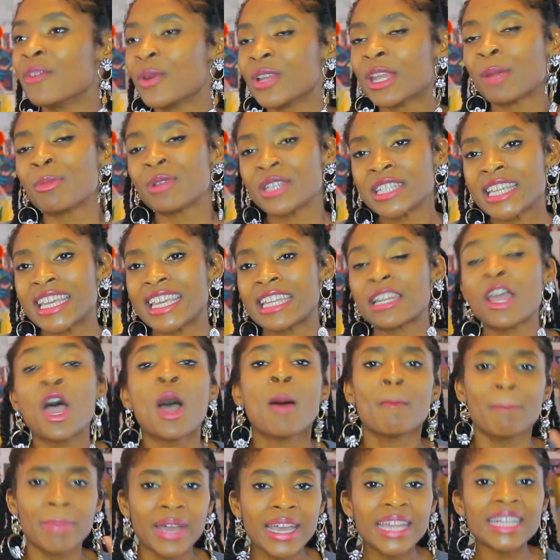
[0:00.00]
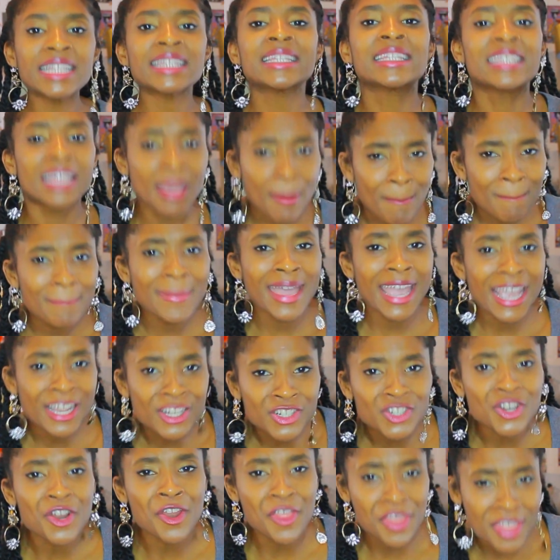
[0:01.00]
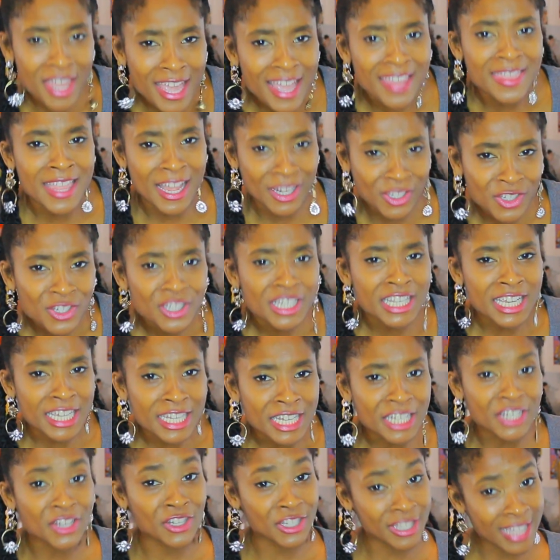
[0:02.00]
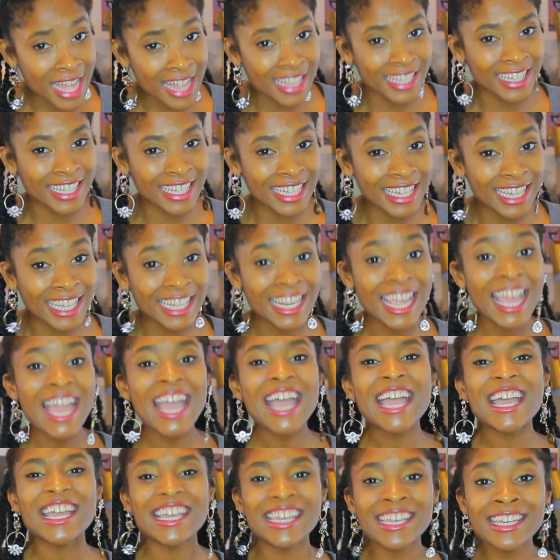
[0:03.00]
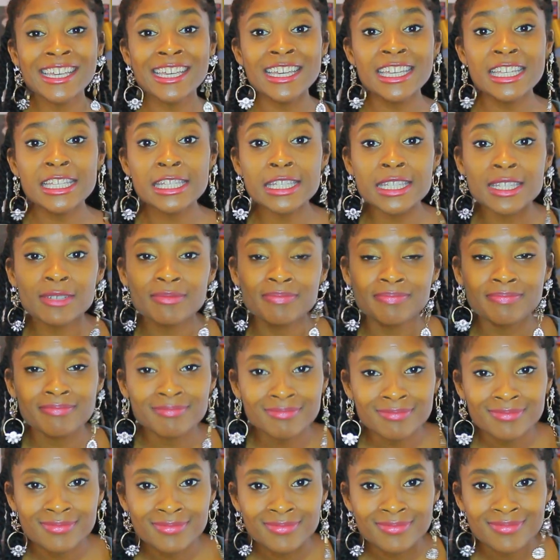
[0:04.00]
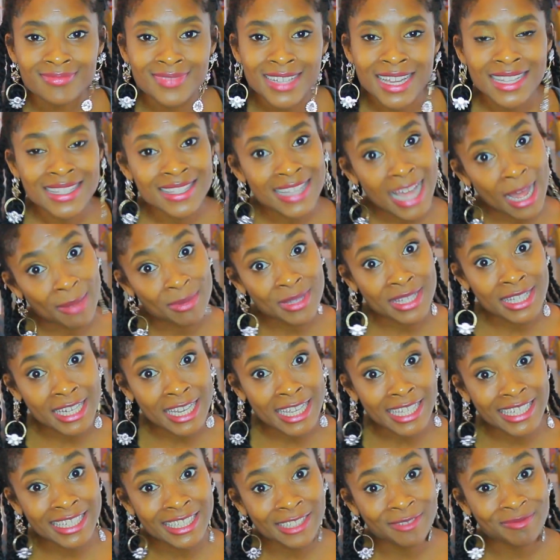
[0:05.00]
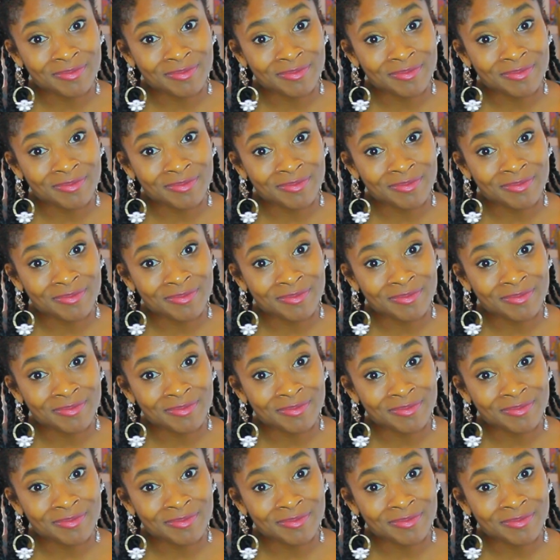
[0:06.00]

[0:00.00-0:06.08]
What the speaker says: Well, number 10, but the major thing that you need in your styling kit is TOPSTICK.